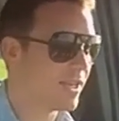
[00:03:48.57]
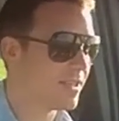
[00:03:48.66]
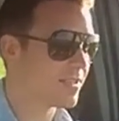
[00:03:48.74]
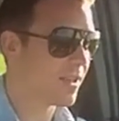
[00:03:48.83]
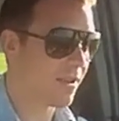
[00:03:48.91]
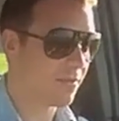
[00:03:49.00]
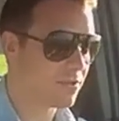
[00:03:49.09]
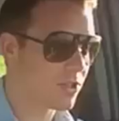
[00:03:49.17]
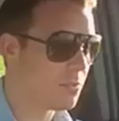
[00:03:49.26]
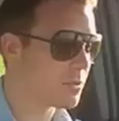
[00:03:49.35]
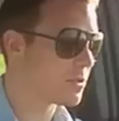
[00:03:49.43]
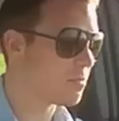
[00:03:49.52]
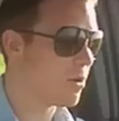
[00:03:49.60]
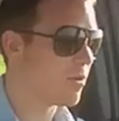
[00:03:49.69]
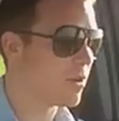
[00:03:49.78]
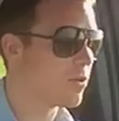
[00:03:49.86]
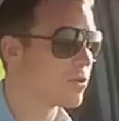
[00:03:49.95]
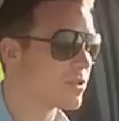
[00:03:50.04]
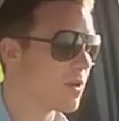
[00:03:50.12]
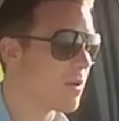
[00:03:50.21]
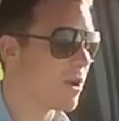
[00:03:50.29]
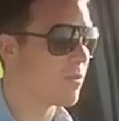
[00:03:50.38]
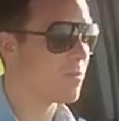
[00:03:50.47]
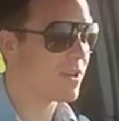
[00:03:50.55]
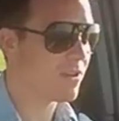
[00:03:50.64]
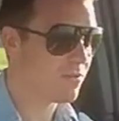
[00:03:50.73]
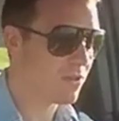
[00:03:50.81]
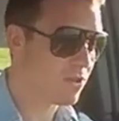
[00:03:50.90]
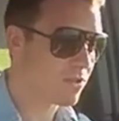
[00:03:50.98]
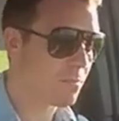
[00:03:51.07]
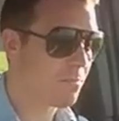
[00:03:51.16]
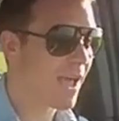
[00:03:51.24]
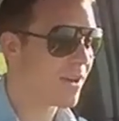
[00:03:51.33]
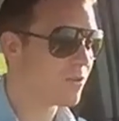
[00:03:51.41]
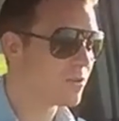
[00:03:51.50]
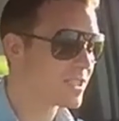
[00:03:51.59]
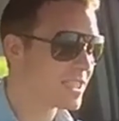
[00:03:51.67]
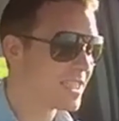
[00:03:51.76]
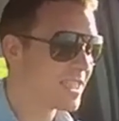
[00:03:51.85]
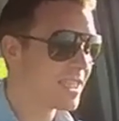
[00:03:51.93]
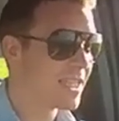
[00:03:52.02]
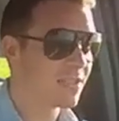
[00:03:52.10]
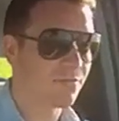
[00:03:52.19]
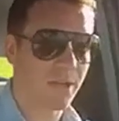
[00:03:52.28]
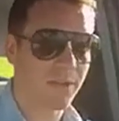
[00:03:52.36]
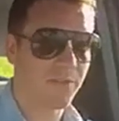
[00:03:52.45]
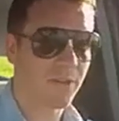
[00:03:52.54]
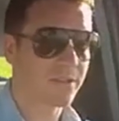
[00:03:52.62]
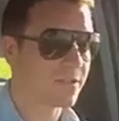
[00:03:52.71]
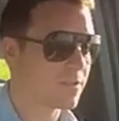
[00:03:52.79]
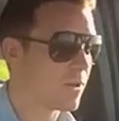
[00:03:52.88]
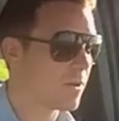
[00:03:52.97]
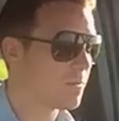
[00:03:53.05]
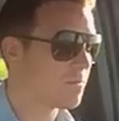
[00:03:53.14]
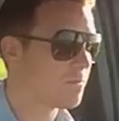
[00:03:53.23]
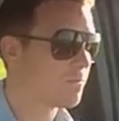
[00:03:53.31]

It's super smooth in auto mode, and when you use the paddles, it's really fast as well.